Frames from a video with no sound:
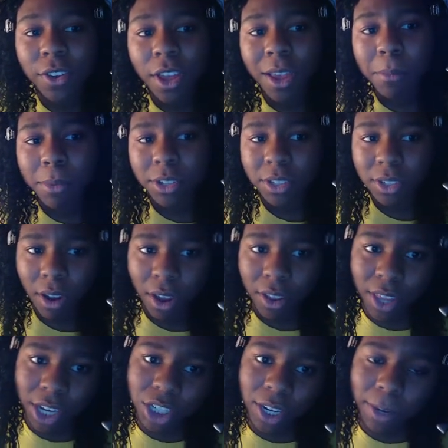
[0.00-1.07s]
but saw
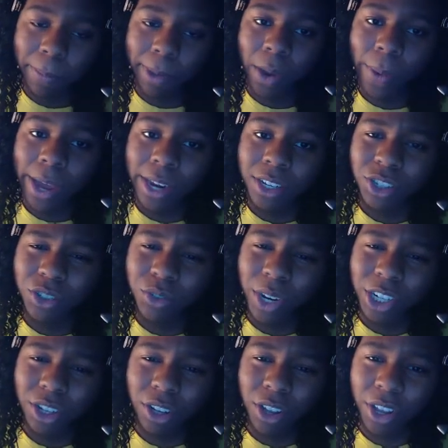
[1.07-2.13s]
that Shen Miao had a
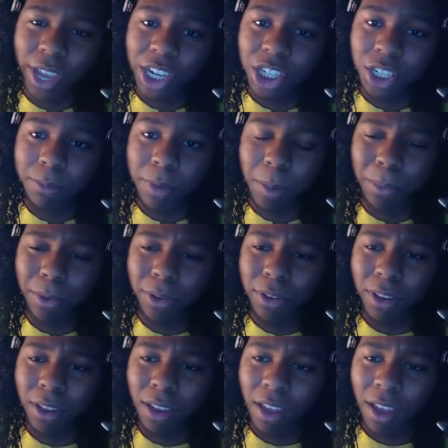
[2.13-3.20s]
strange look as she mumbled,
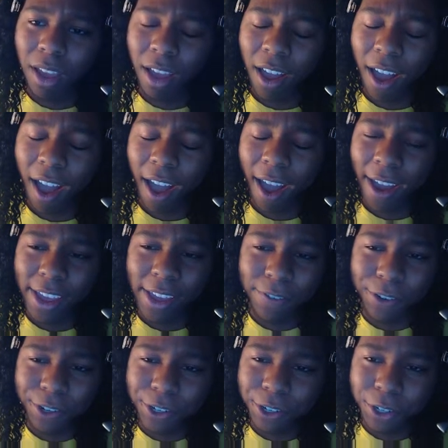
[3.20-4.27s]
"I have
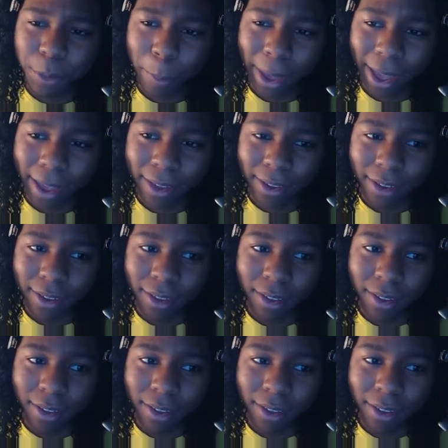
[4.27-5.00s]
returned back."